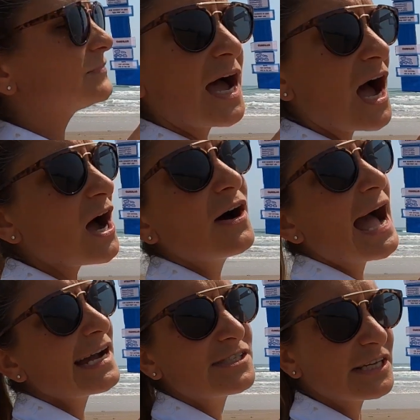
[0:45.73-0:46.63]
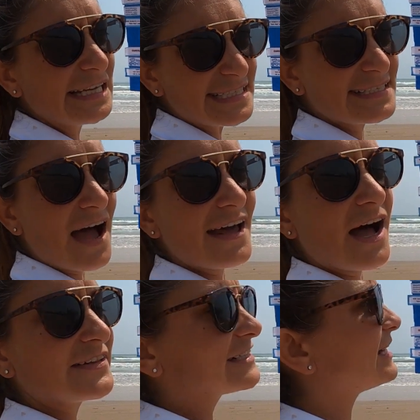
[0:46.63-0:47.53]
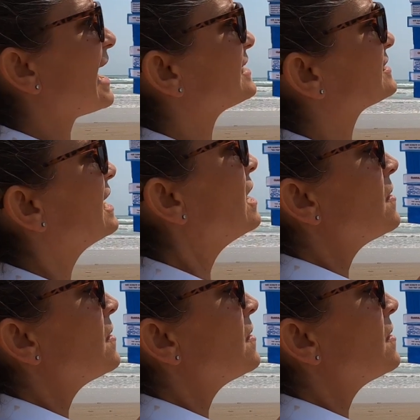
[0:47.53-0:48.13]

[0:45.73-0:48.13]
No, actually it's not all the clouds.